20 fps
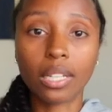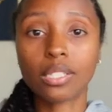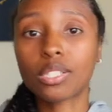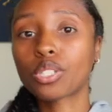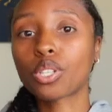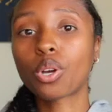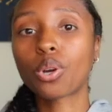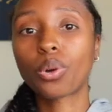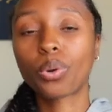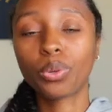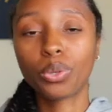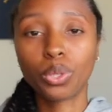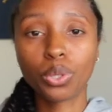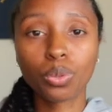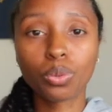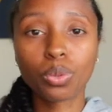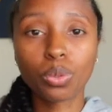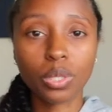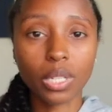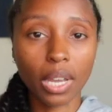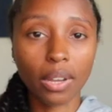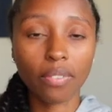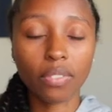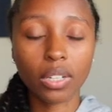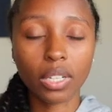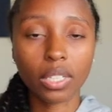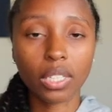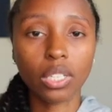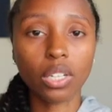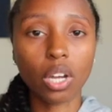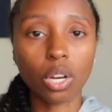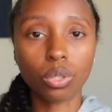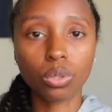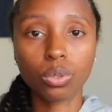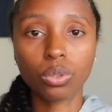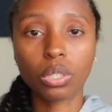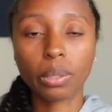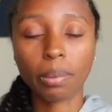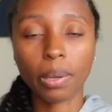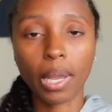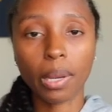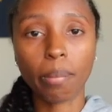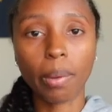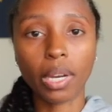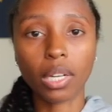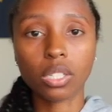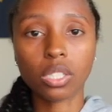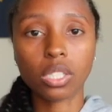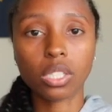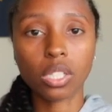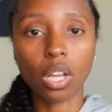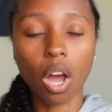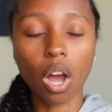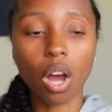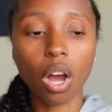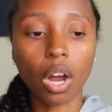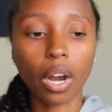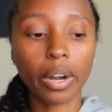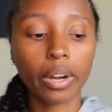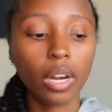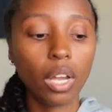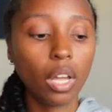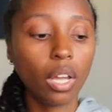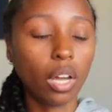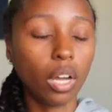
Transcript: So you will definitely know who the Playmakers are.